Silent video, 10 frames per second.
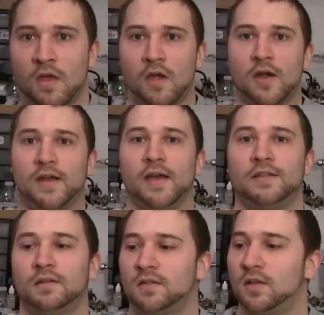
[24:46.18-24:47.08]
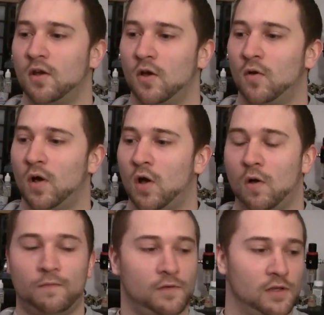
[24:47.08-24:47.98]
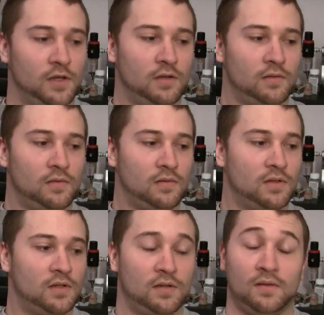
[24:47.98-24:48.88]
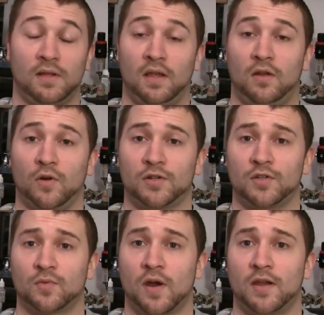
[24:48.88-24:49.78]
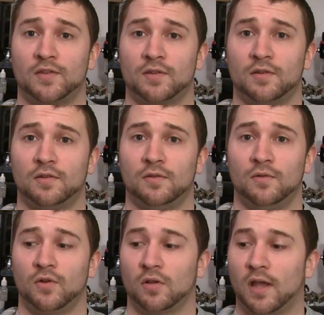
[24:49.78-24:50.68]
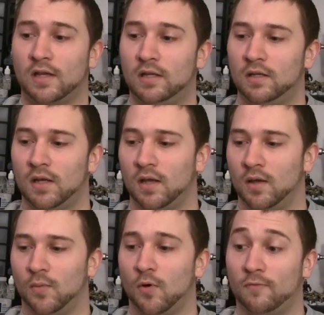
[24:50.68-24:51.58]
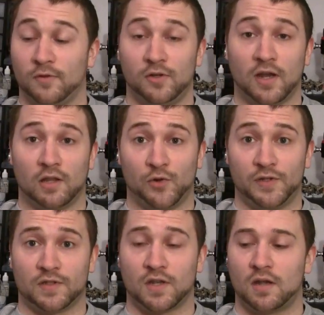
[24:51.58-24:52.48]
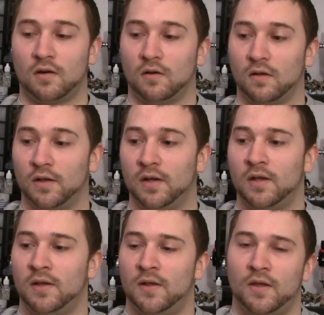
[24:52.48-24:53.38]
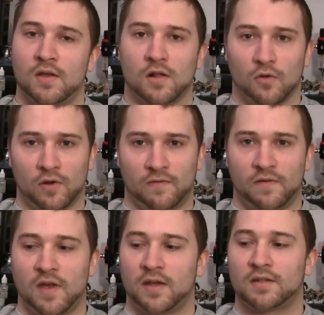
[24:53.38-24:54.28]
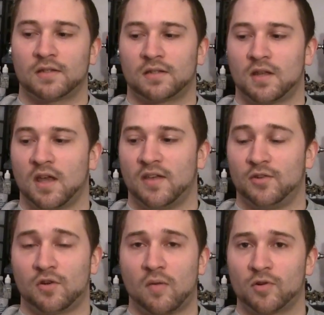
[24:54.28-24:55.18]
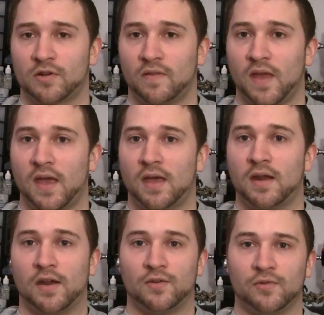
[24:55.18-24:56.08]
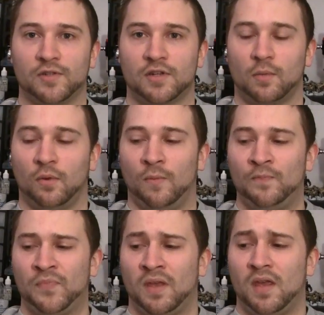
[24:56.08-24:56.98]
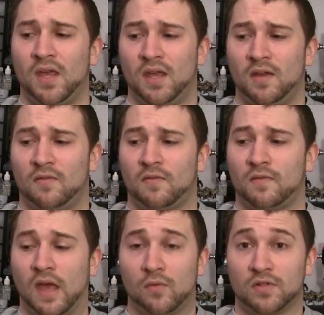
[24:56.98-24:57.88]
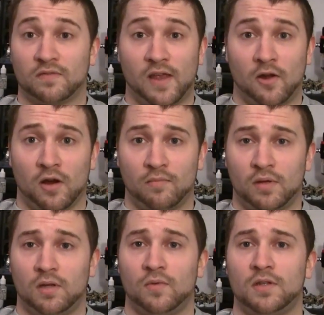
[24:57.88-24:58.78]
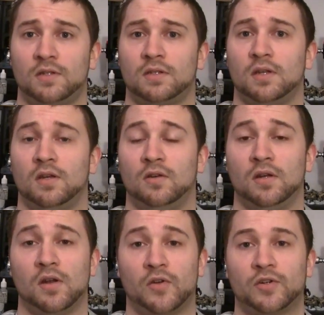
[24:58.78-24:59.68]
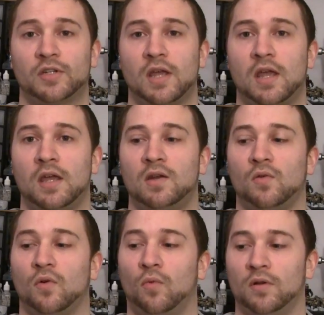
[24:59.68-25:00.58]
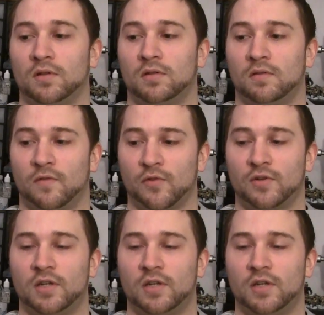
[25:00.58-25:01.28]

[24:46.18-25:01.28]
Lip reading: Alright guys, so hopefully the questions were answered to your liking. Hopefully you got a little insight on glowing effects, the dry brushing of that, how to do the stubble. If that was vague or ambiguous and you didn't understand or want further